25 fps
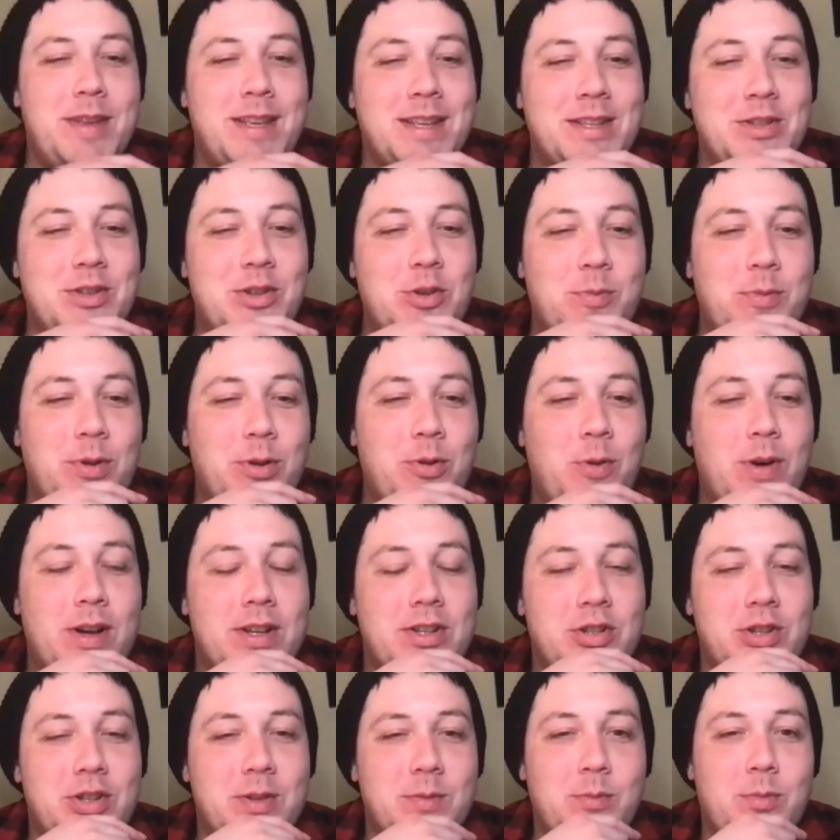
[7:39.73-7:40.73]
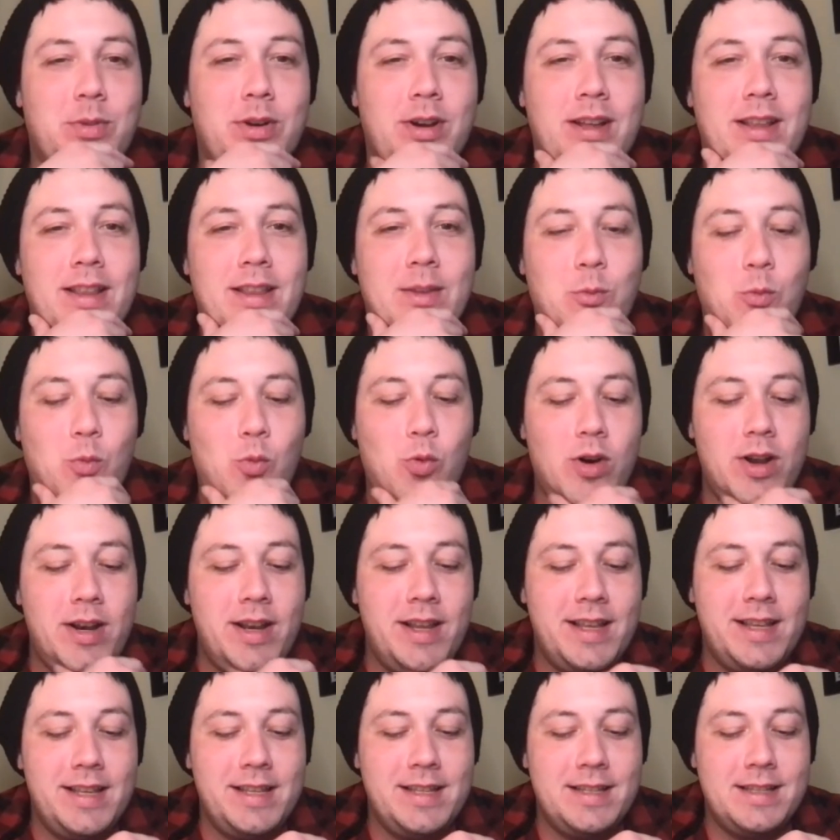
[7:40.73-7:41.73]
a stupid question, but what
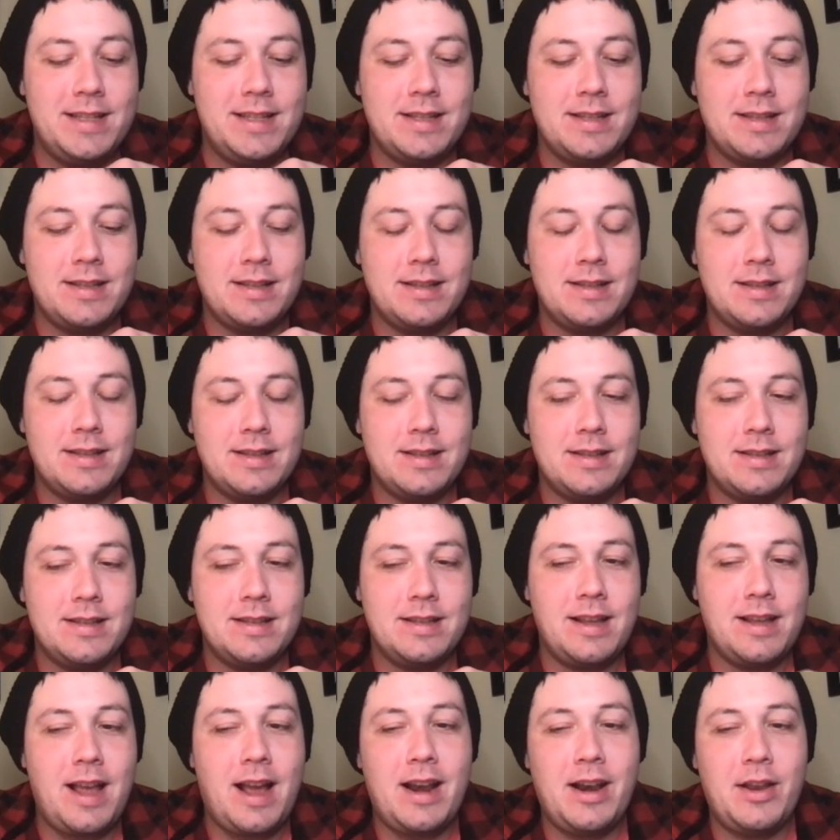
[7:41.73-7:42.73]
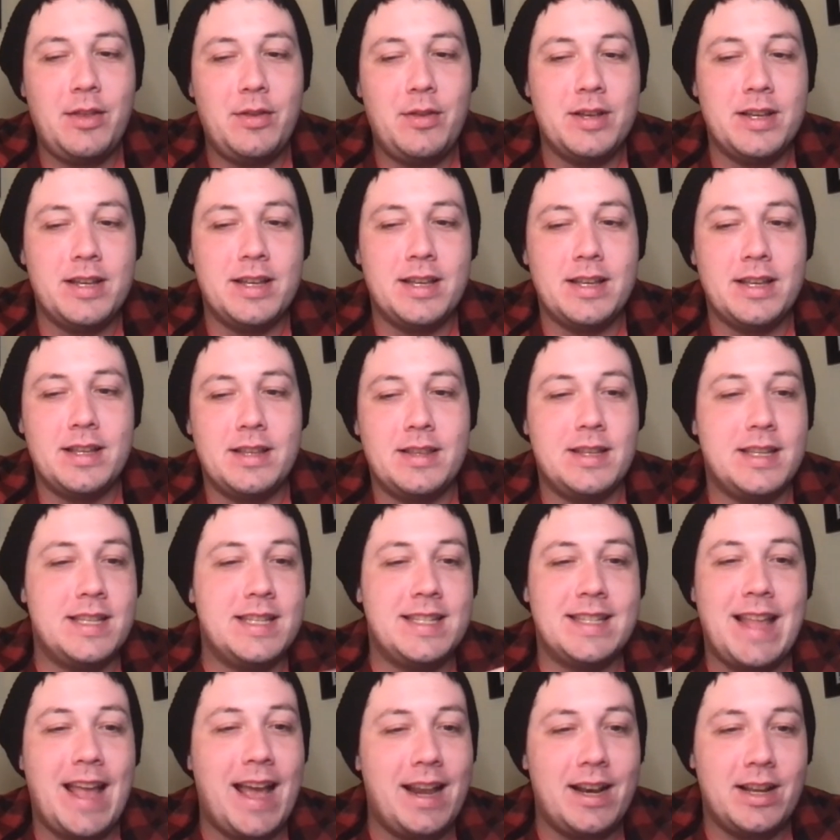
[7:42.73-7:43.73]
is kind of the
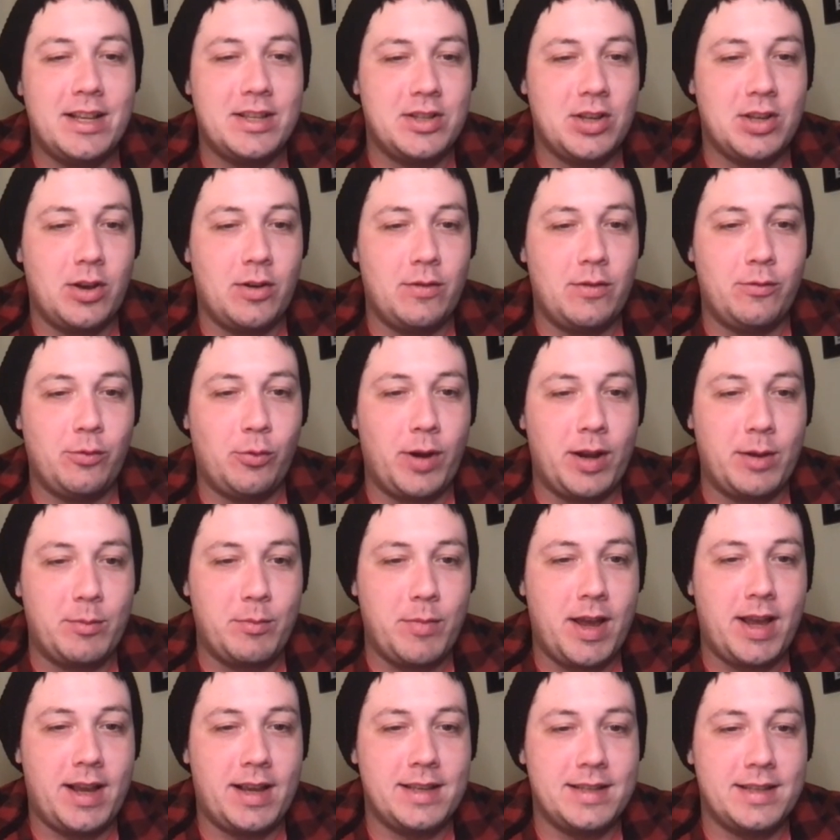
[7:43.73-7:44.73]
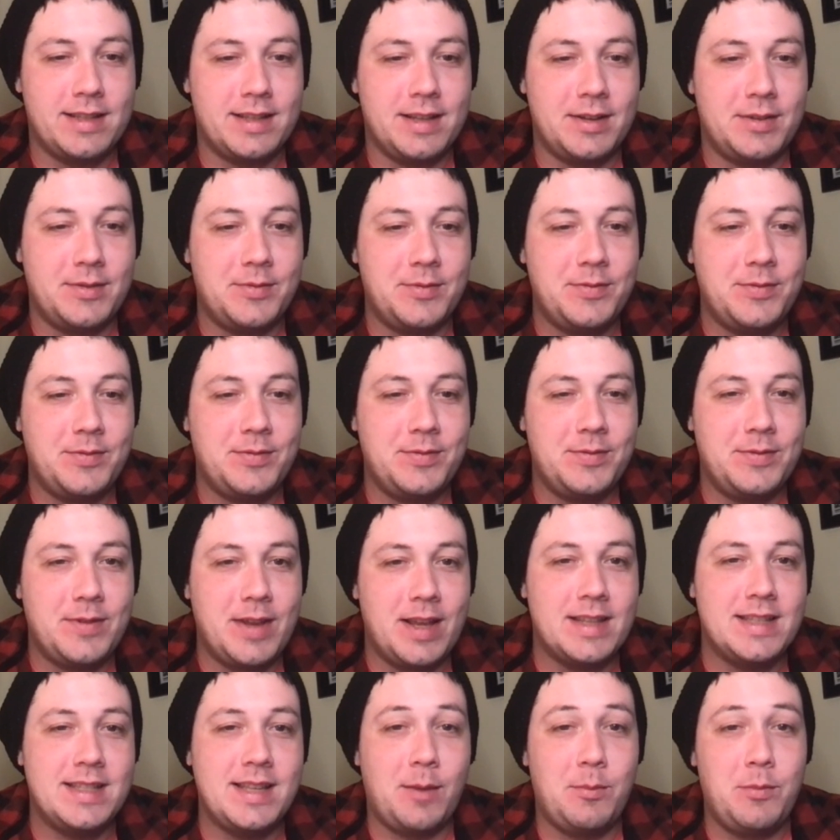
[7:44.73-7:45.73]
status of Ring Magazine?
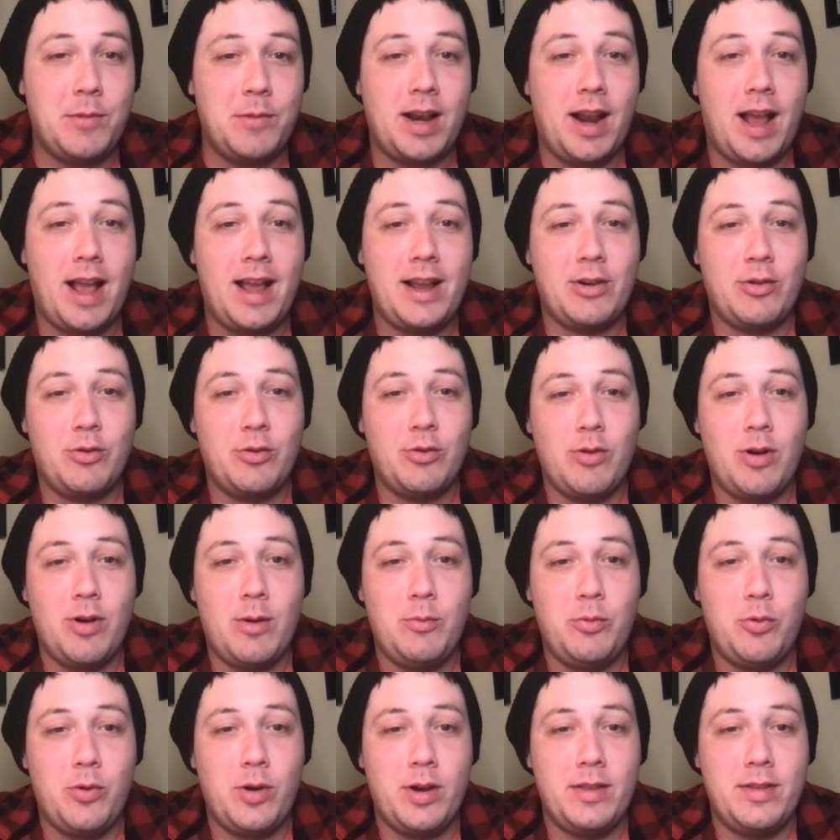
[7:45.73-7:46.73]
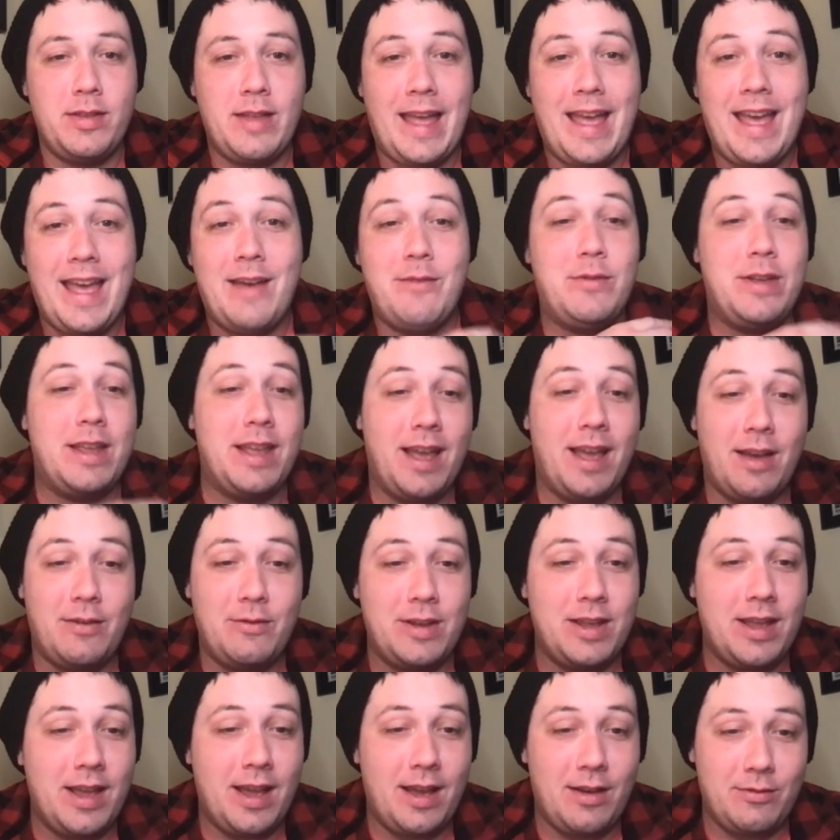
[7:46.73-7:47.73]
It's something I grew up with, heavy,
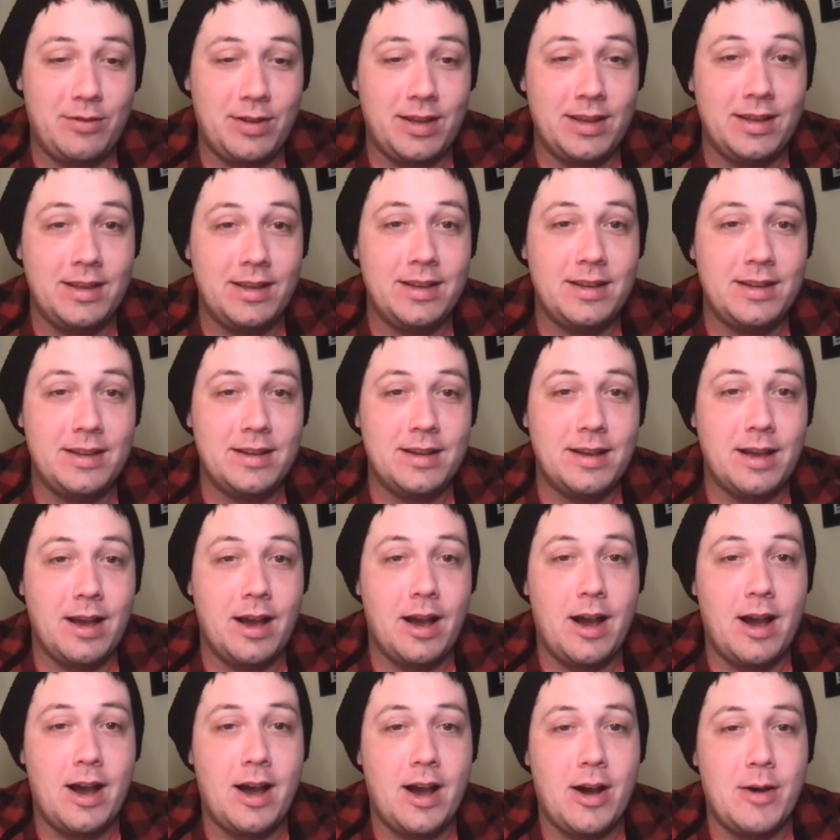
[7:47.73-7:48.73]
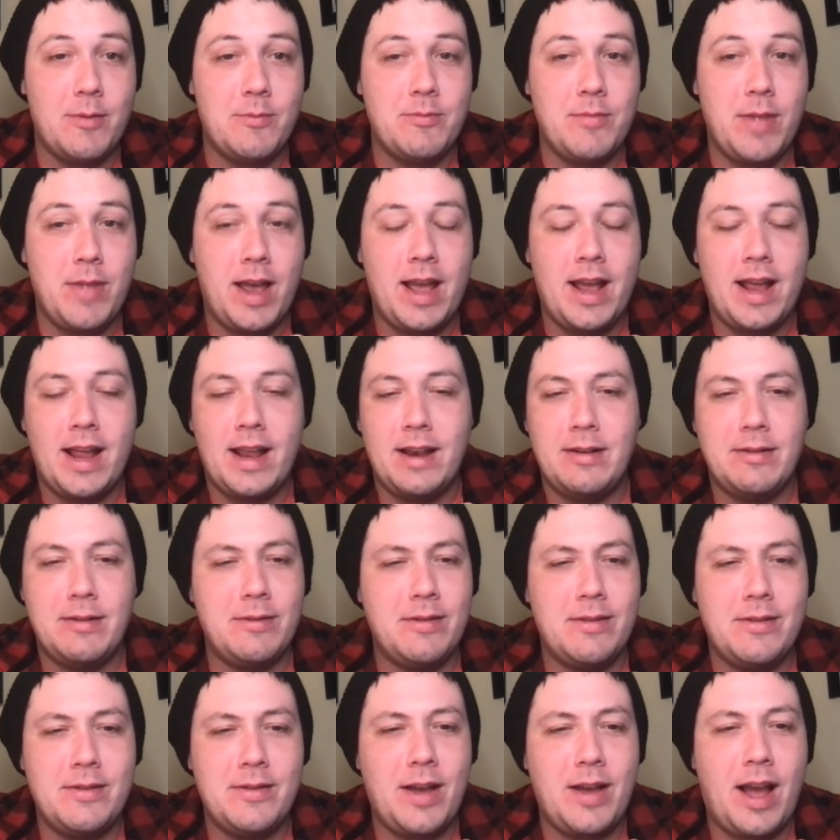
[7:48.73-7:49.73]
heavy, heavy. And
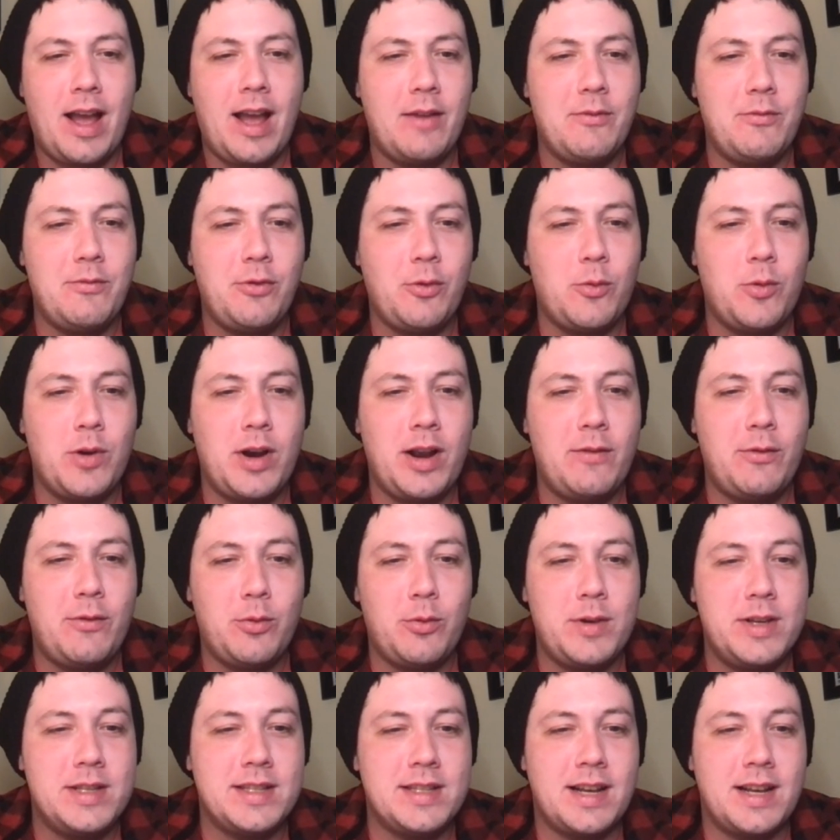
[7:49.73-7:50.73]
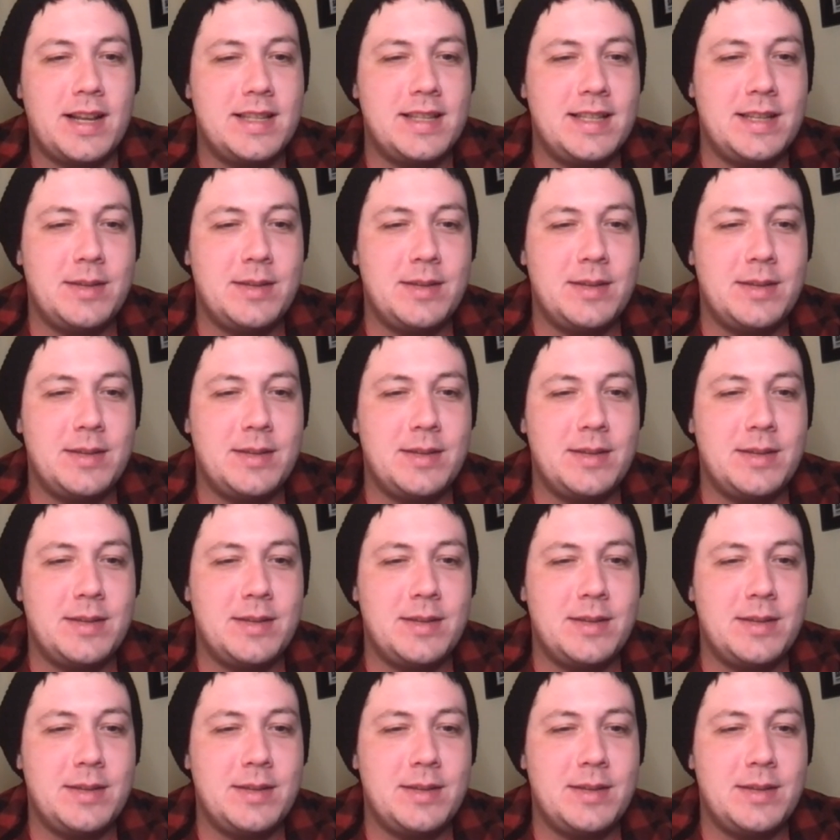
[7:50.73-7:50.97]
for whatever reason,